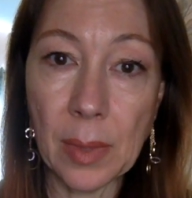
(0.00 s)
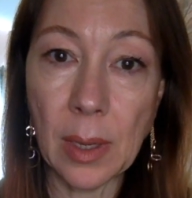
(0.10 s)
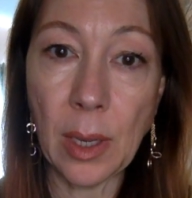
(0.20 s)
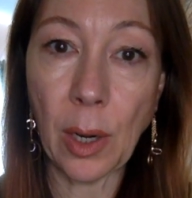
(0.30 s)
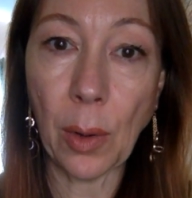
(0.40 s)

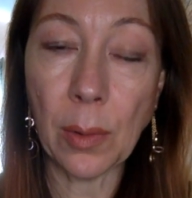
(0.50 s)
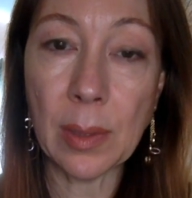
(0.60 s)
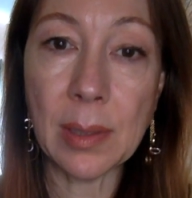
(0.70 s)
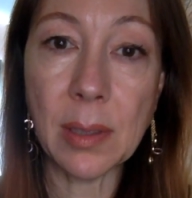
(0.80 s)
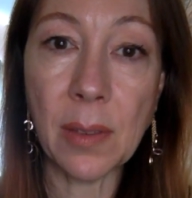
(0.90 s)
you know
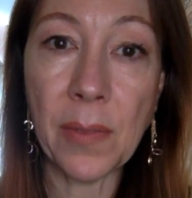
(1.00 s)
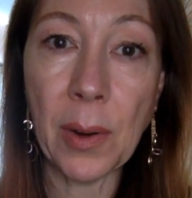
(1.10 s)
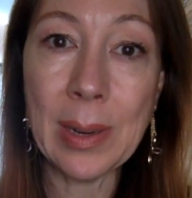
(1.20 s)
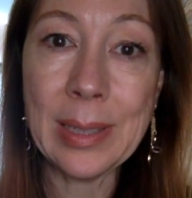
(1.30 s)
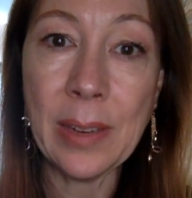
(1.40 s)
this is a
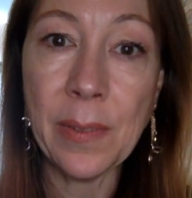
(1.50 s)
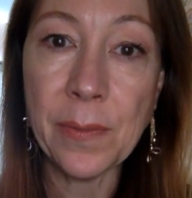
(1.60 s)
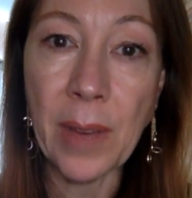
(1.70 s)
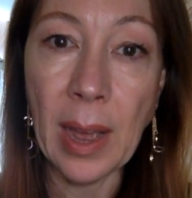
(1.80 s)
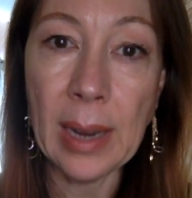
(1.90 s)
very
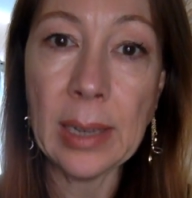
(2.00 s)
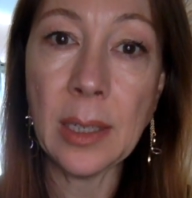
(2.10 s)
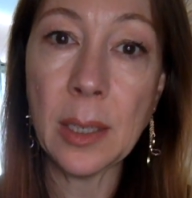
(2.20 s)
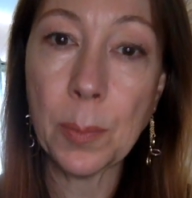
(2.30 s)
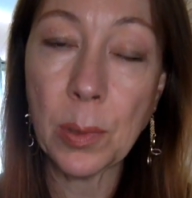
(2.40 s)

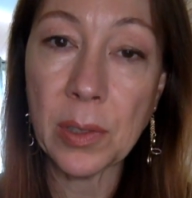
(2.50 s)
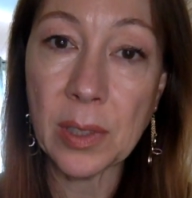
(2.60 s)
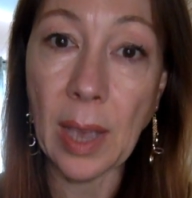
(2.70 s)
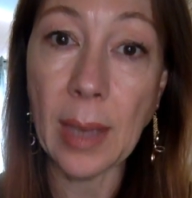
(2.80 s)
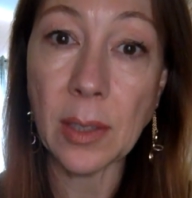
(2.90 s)
defined
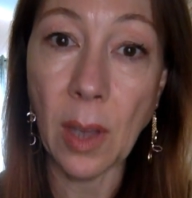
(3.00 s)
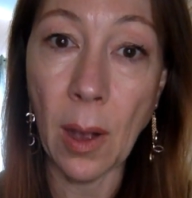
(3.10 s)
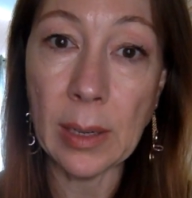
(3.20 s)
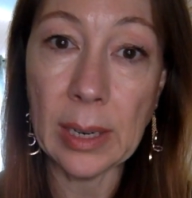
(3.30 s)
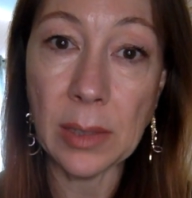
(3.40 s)
precise
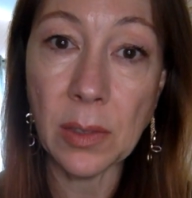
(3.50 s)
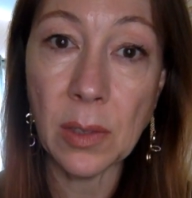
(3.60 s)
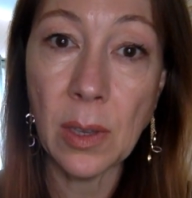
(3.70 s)
audience